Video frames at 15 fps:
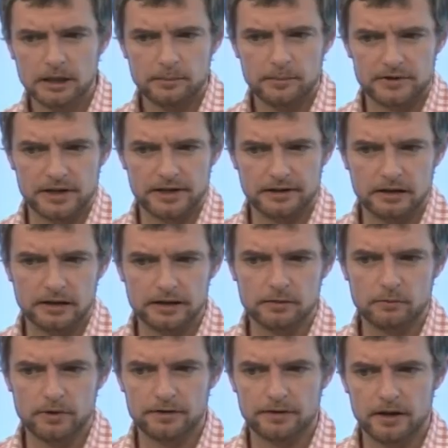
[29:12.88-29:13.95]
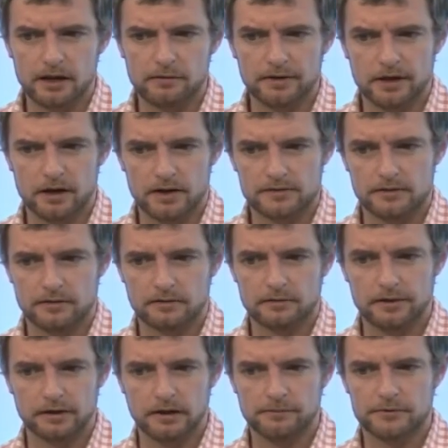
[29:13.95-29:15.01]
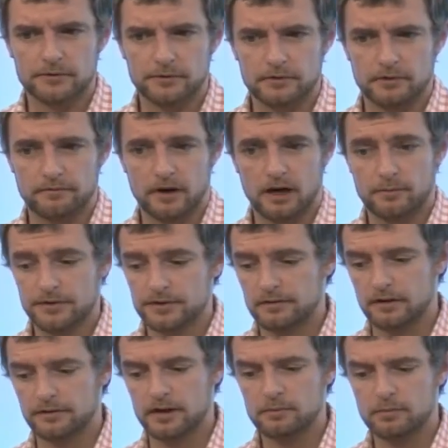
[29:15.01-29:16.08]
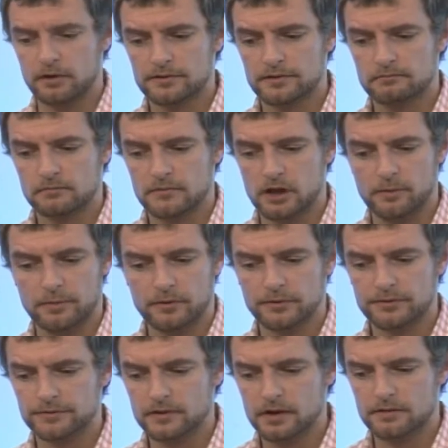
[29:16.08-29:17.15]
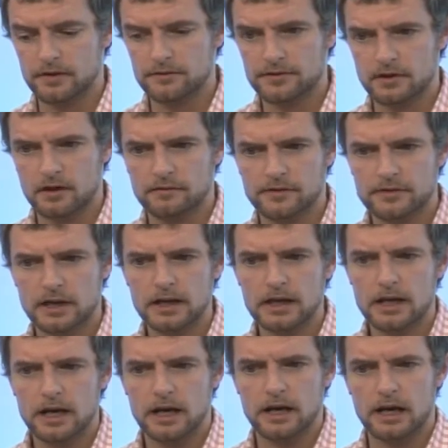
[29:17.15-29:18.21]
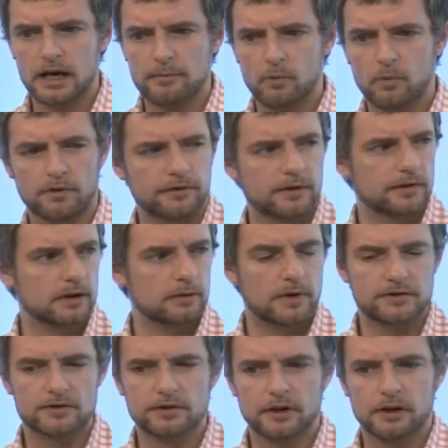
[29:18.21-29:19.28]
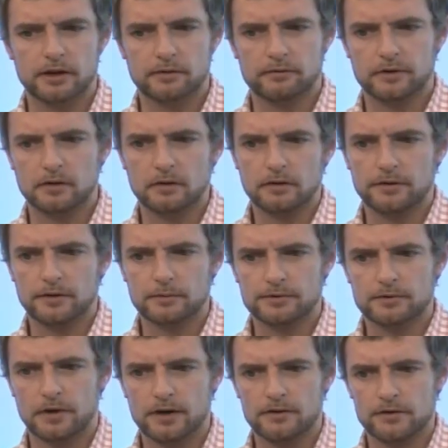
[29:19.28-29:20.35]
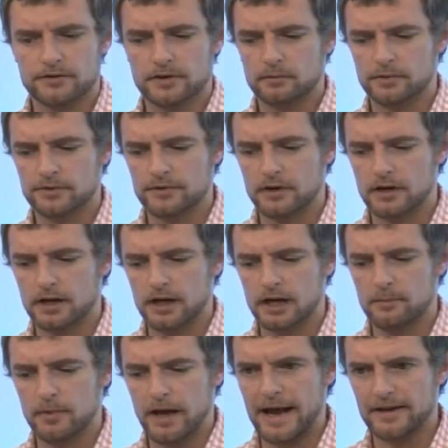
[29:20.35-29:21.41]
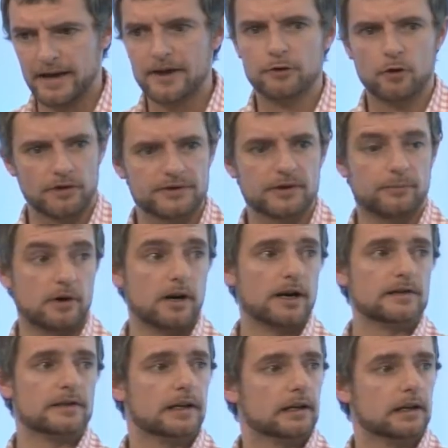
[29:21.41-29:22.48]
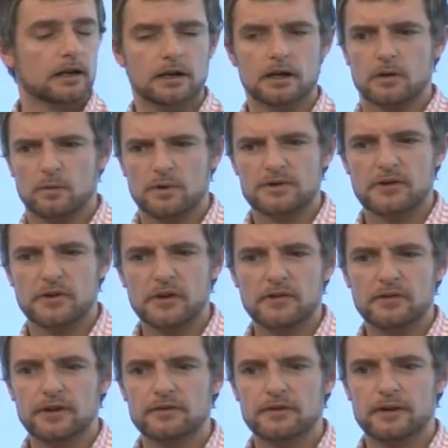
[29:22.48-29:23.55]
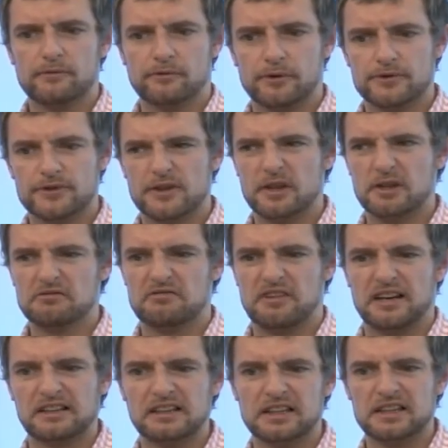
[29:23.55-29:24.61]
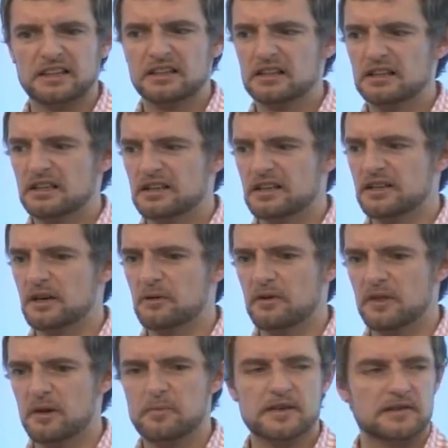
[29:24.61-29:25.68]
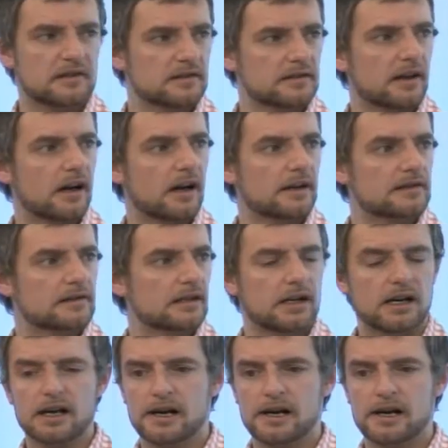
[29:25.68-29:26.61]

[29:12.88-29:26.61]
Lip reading: particularly with regards to the critical infrastructure environments around the EPOS terminals and servers. But one thing that you mentioned earlier, Phil, that was quite interesting was that, and not surprising, was the inference that, frankly, the business guys